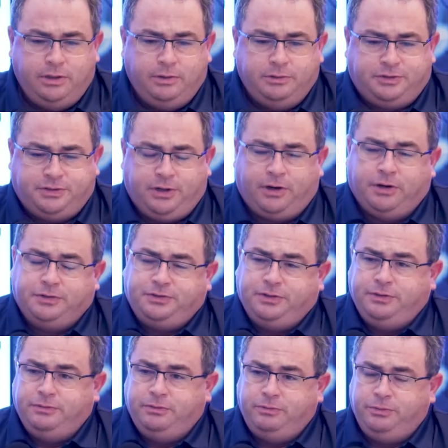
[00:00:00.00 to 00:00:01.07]
starts
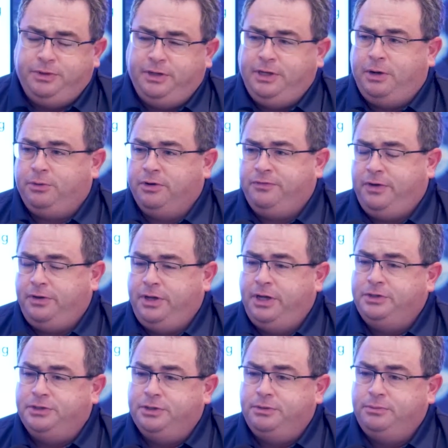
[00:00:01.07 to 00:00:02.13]
with a network
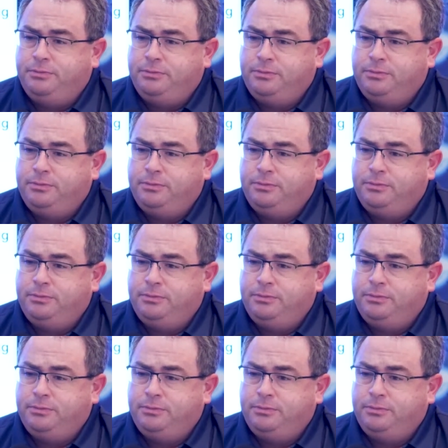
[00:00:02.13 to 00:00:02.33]
foundation.